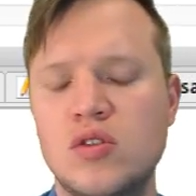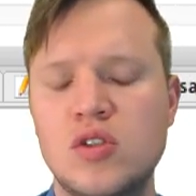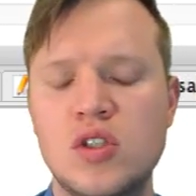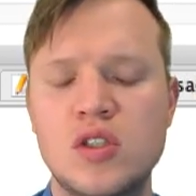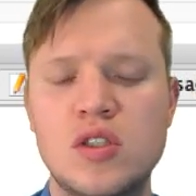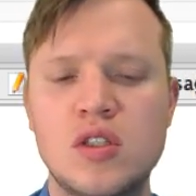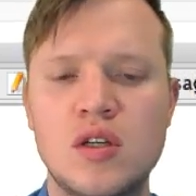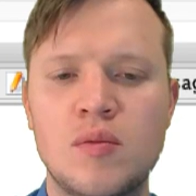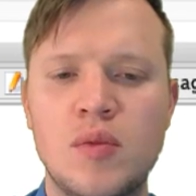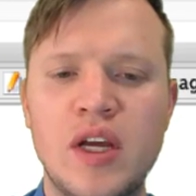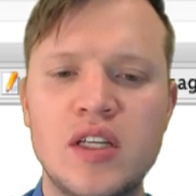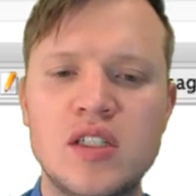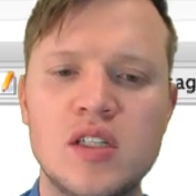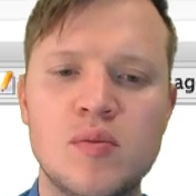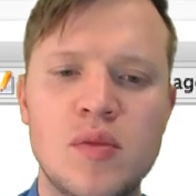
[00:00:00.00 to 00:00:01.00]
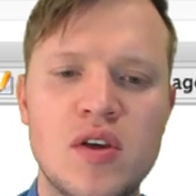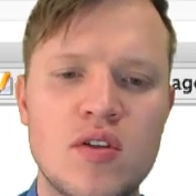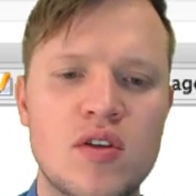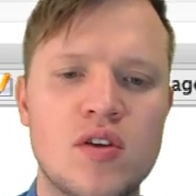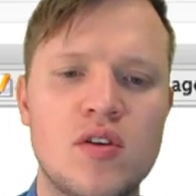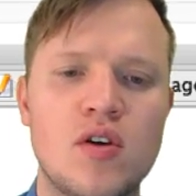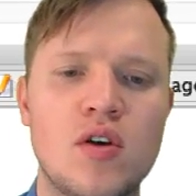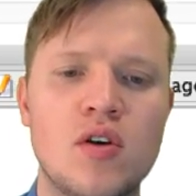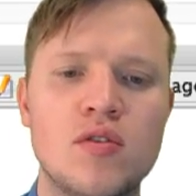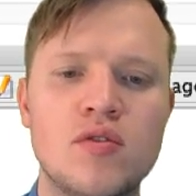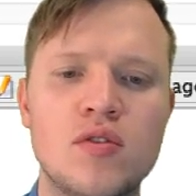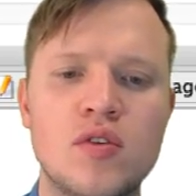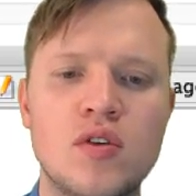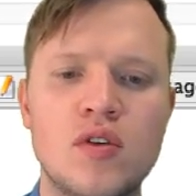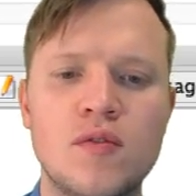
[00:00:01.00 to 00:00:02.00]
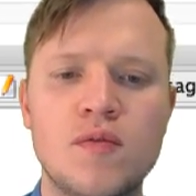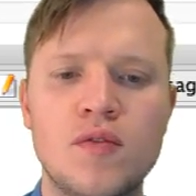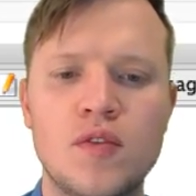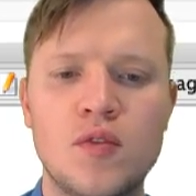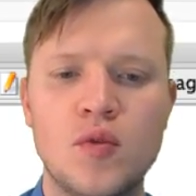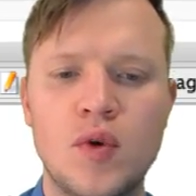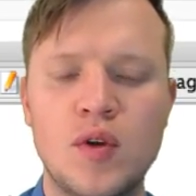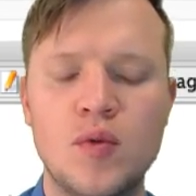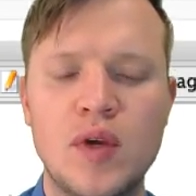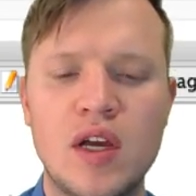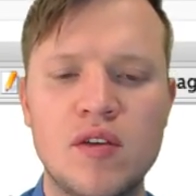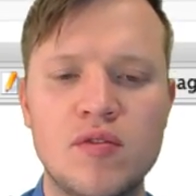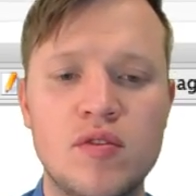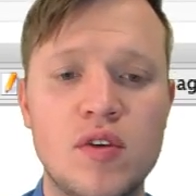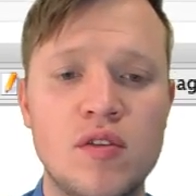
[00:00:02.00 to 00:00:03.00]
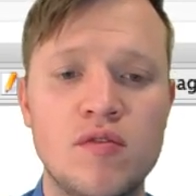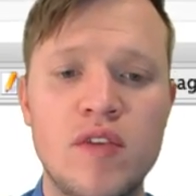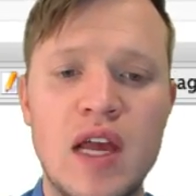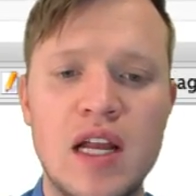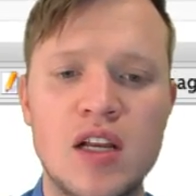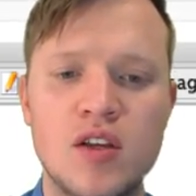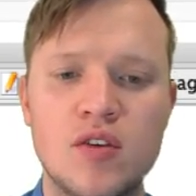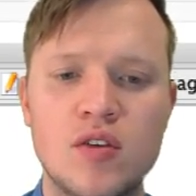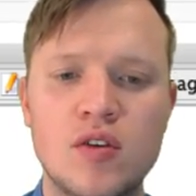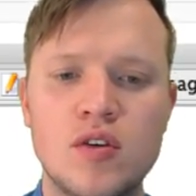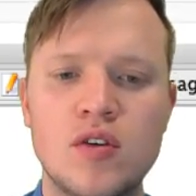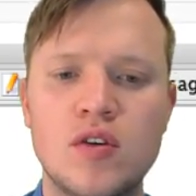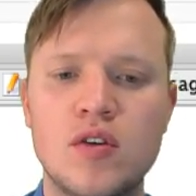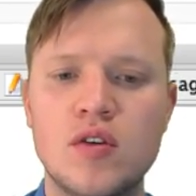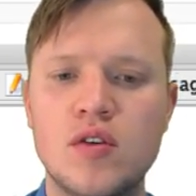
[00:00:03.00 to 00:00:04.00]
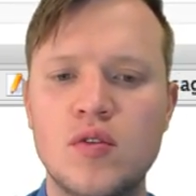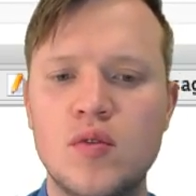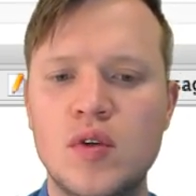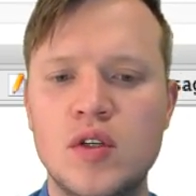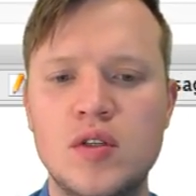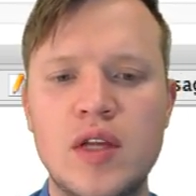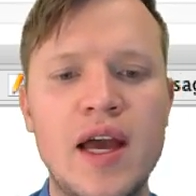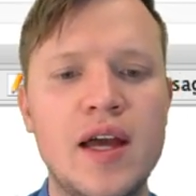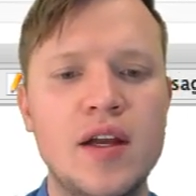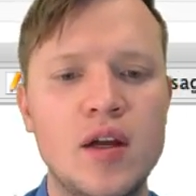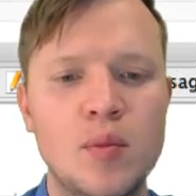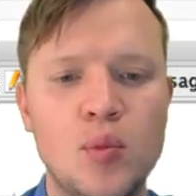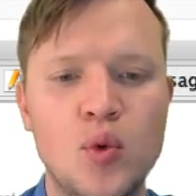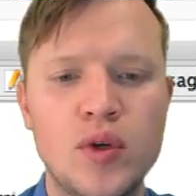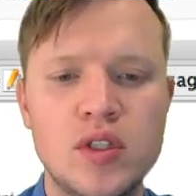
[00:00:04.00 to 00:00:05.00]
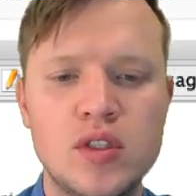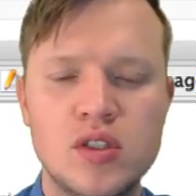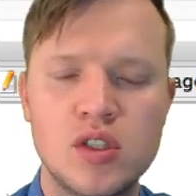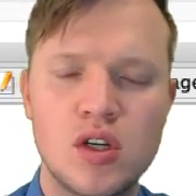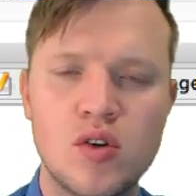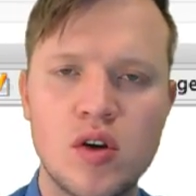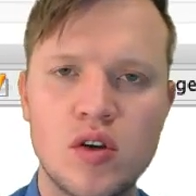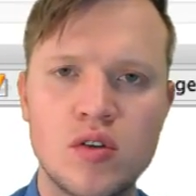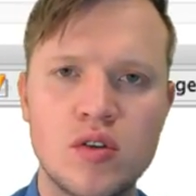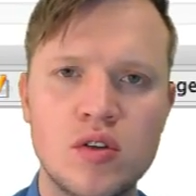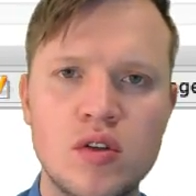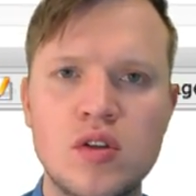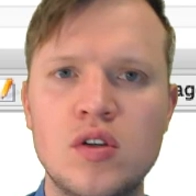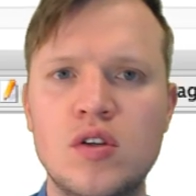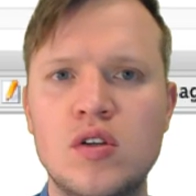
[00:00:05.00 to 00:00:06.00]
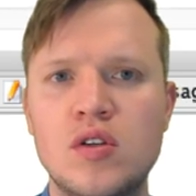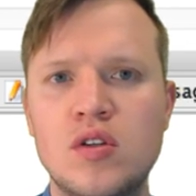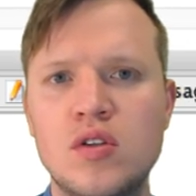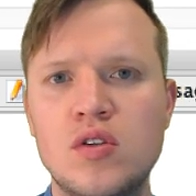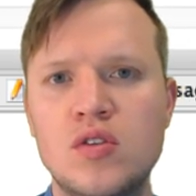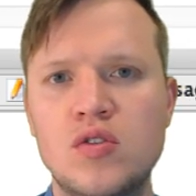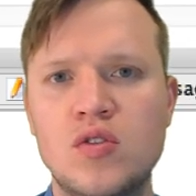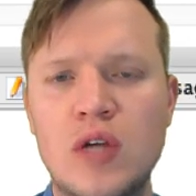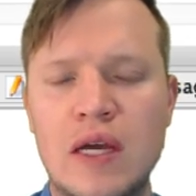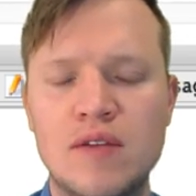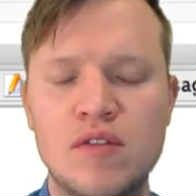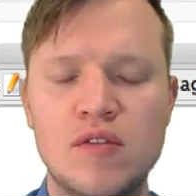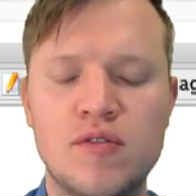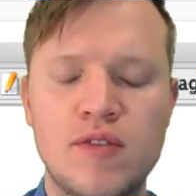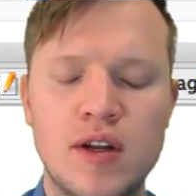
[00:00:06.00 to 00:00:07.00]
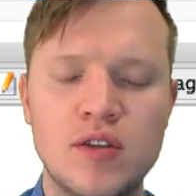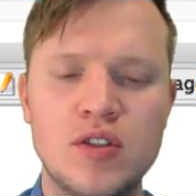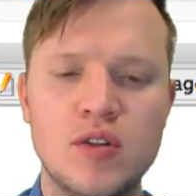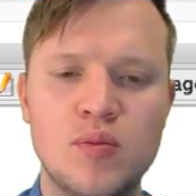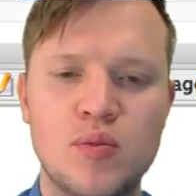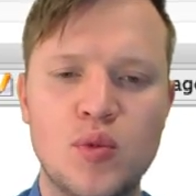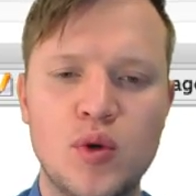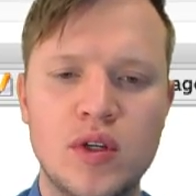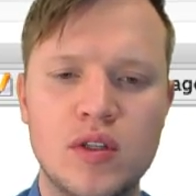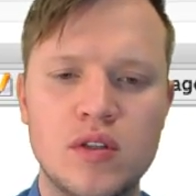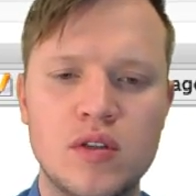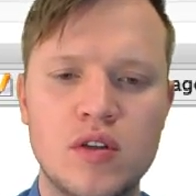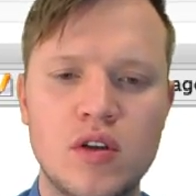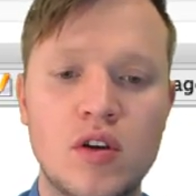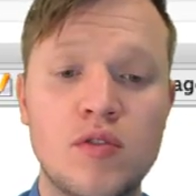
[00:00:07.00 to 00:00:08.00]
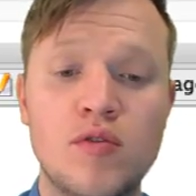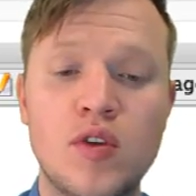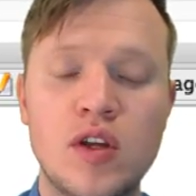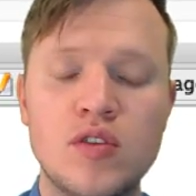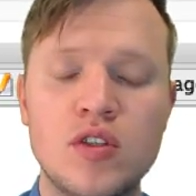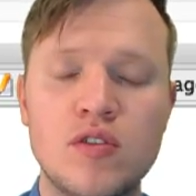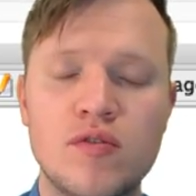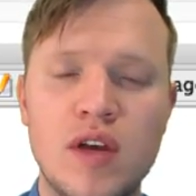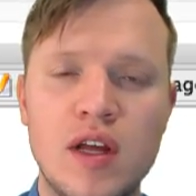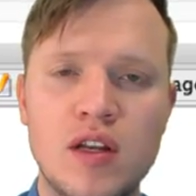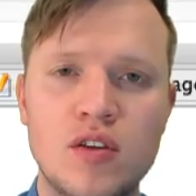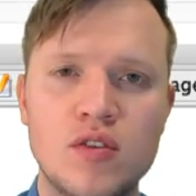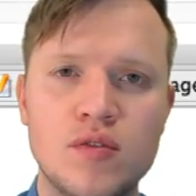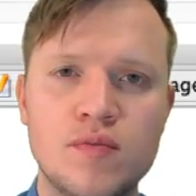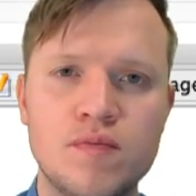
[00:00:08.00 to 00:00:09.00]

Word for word: just a basic method of when we have a value, we add a point zero to have a floating point, a floating value.